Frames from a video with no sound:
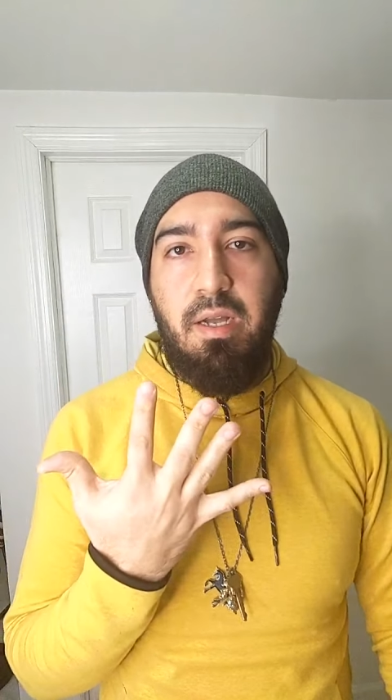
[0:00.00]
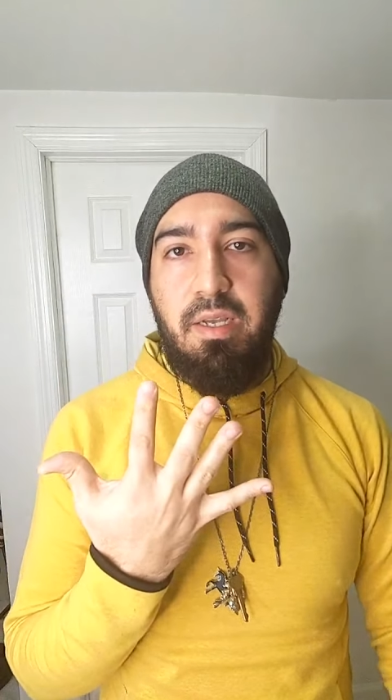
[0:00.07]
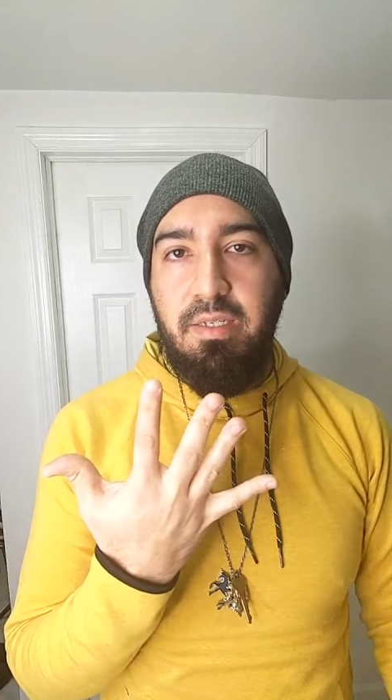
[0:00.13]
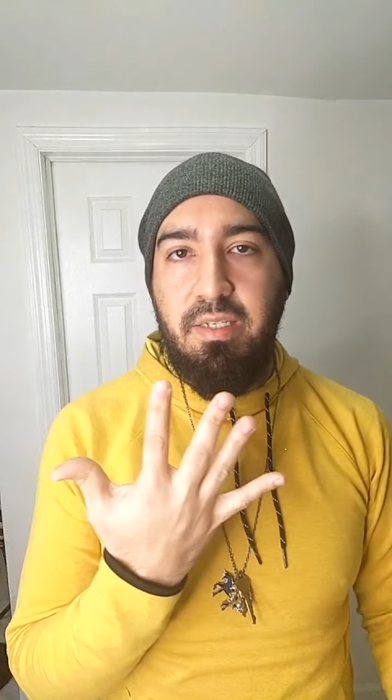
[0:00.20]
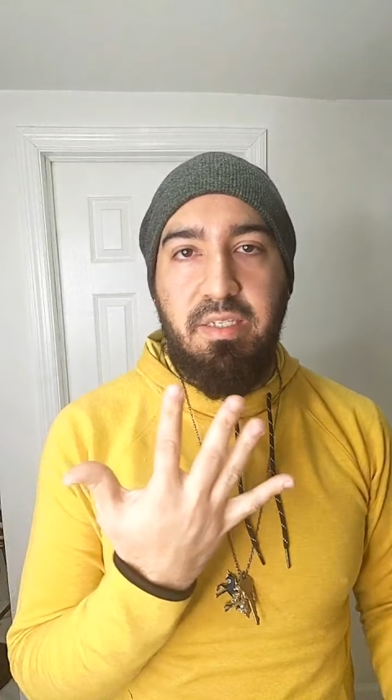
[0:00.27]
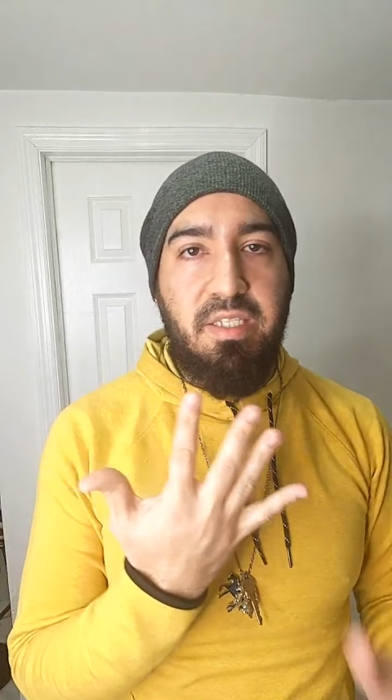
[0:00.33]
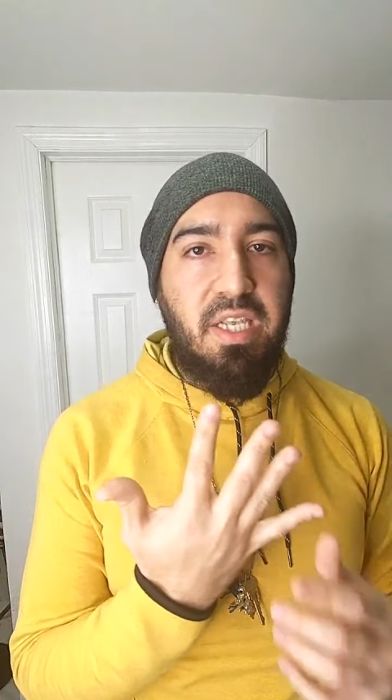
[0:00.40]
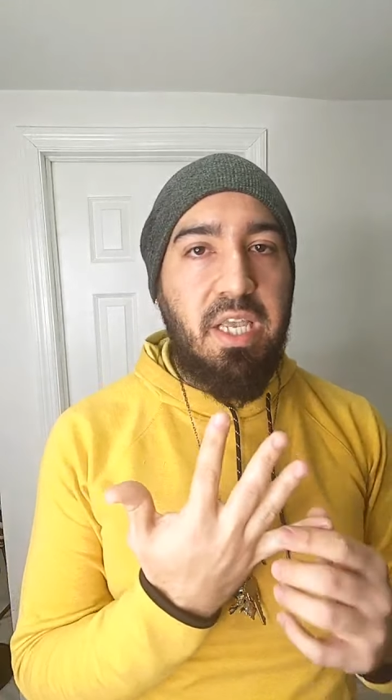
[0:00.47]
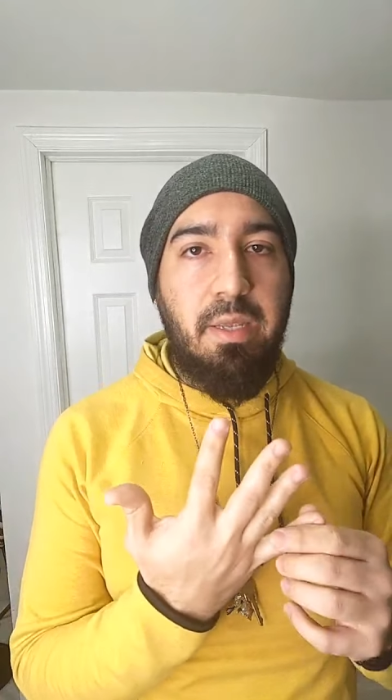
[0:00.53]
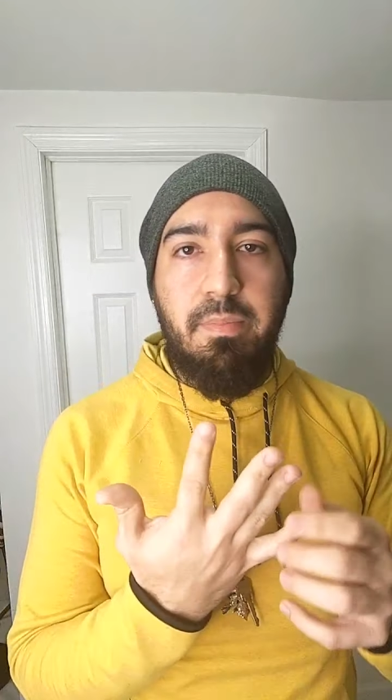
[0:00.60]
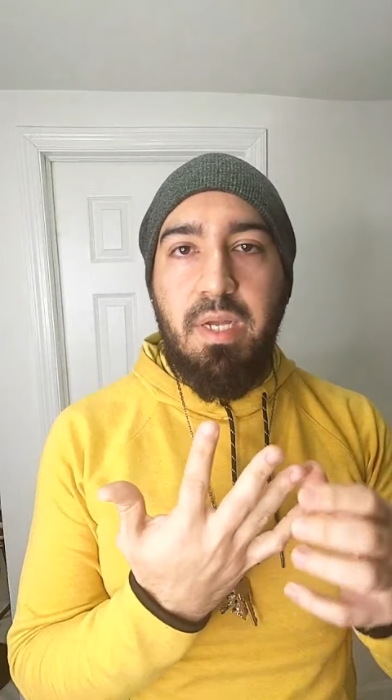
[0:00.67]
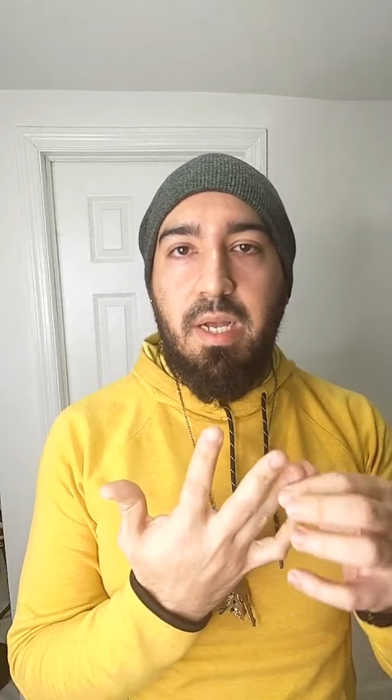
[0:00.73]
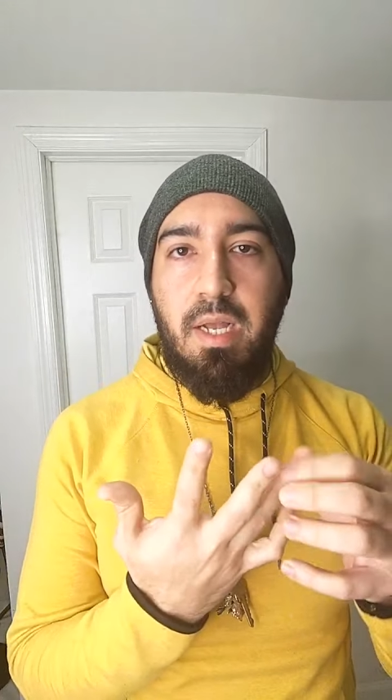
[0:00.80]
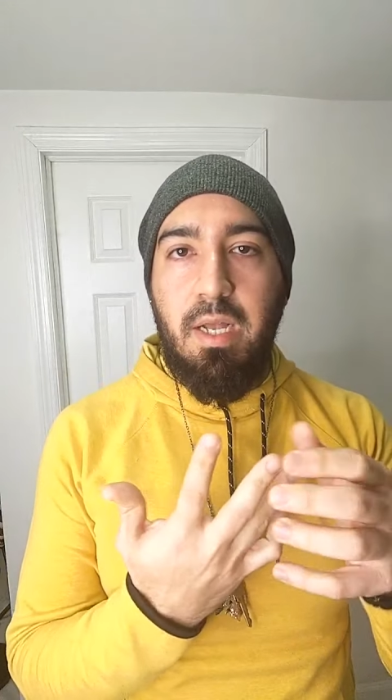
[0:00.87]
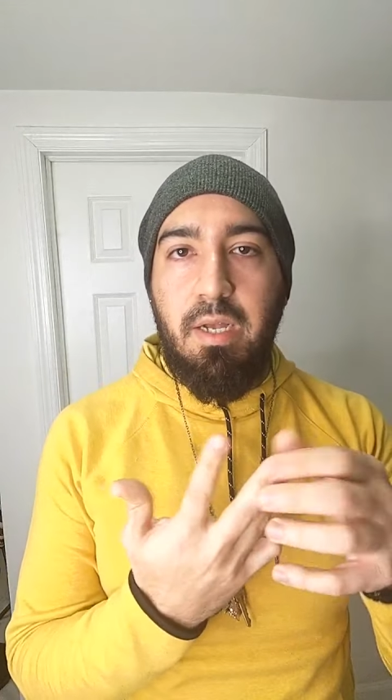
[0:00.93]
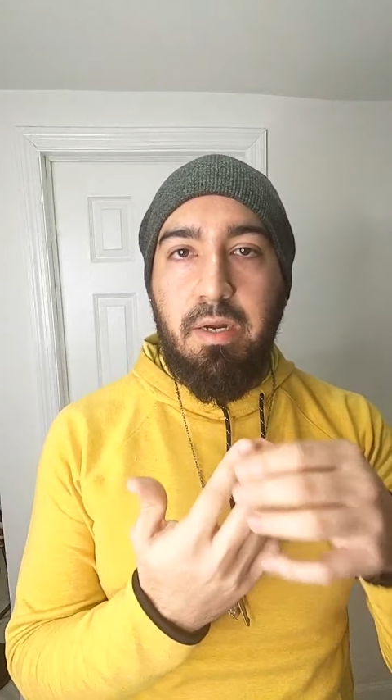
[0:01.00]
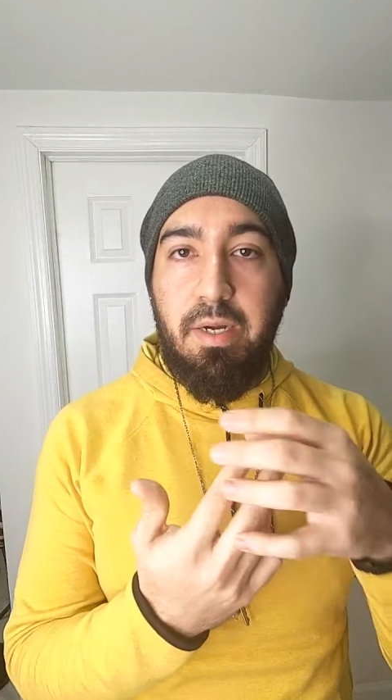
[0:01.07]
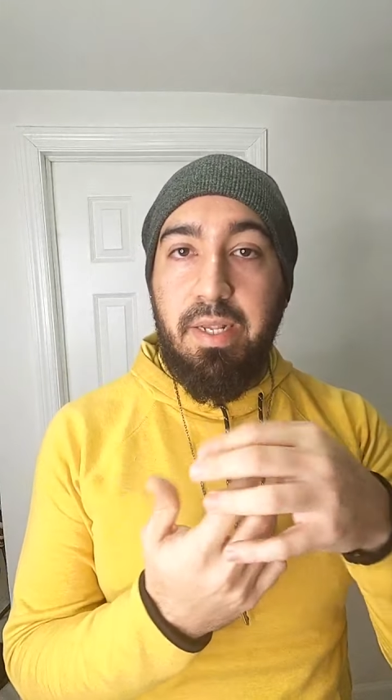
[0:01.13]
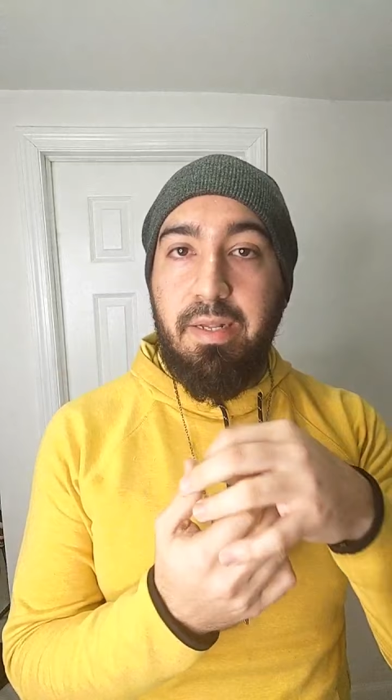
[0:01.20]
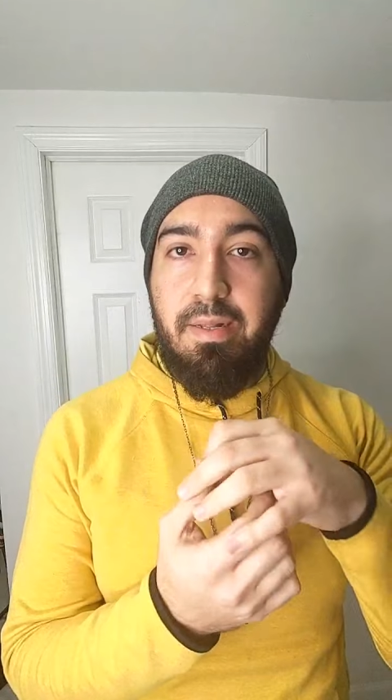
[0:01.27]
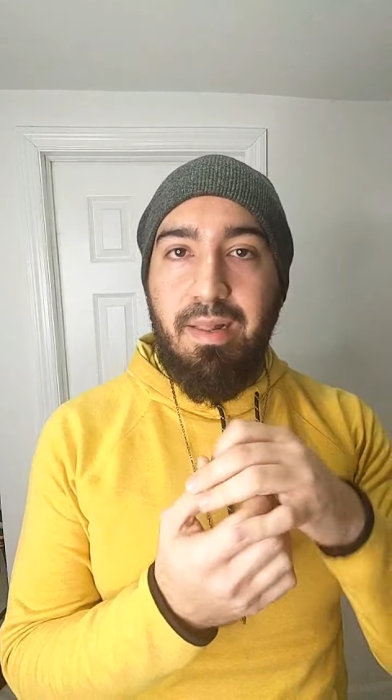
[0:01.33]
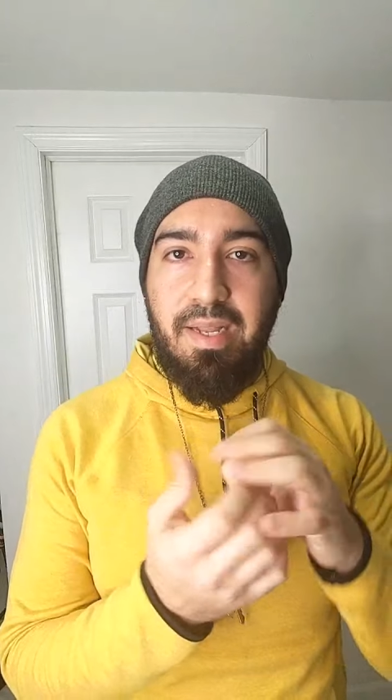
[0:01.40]
the same
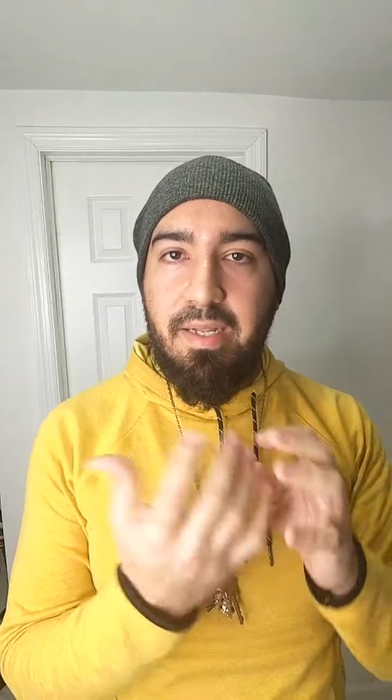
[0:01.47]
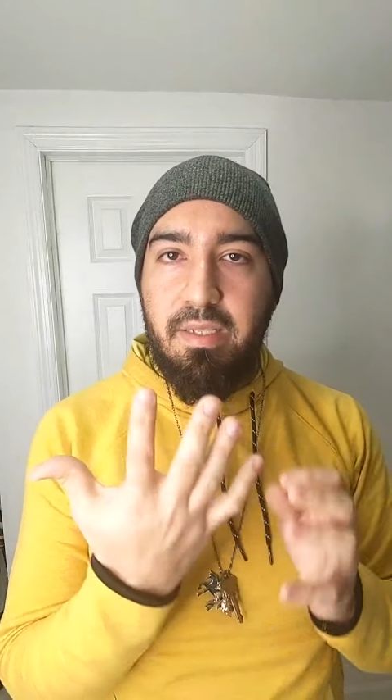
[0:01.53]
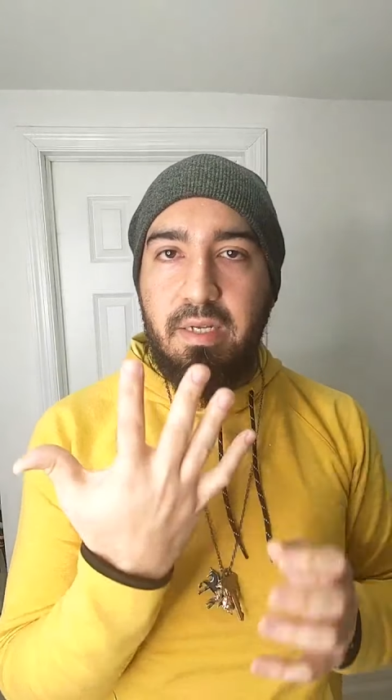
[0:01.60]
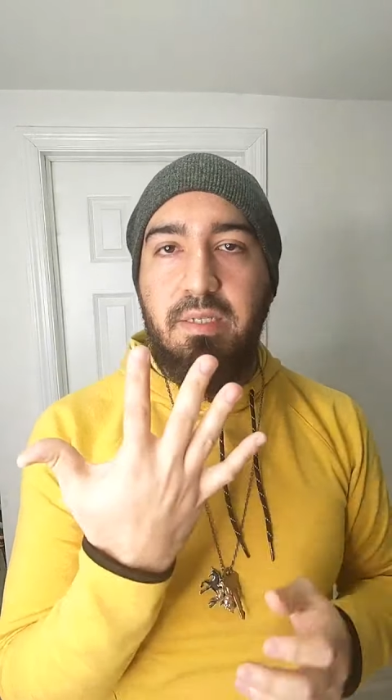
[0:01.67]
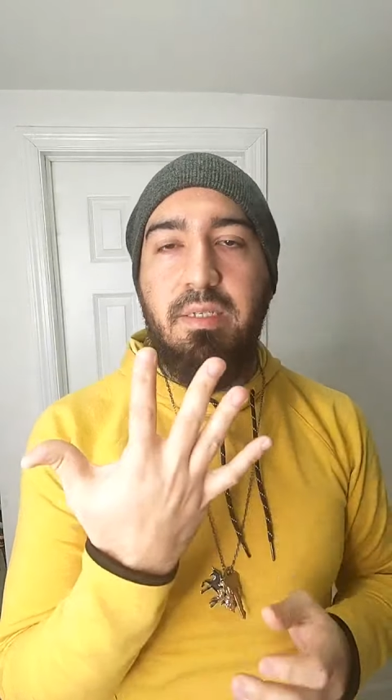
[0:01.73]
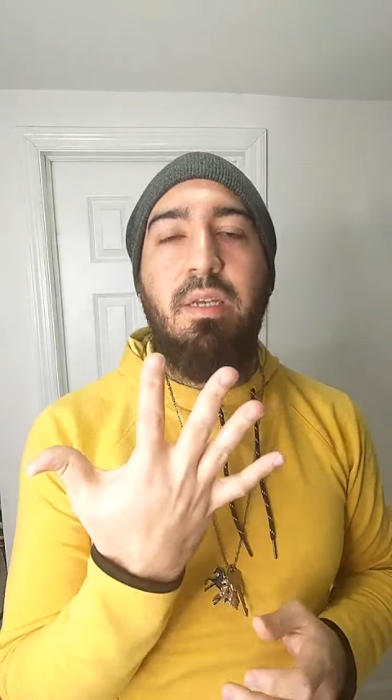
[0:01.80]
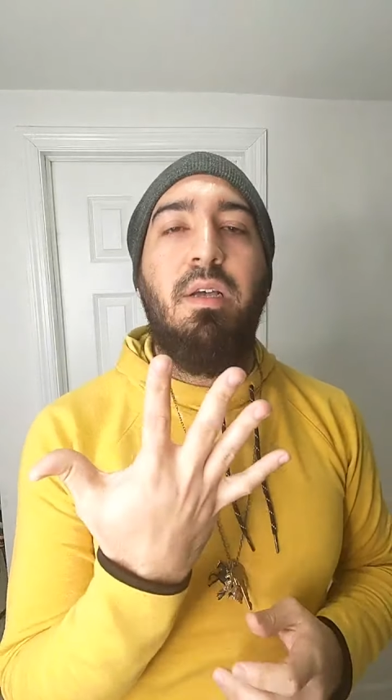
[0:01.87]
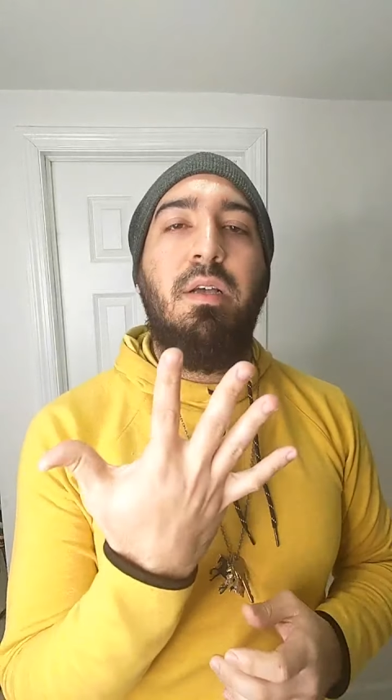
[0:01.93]
Greek letters.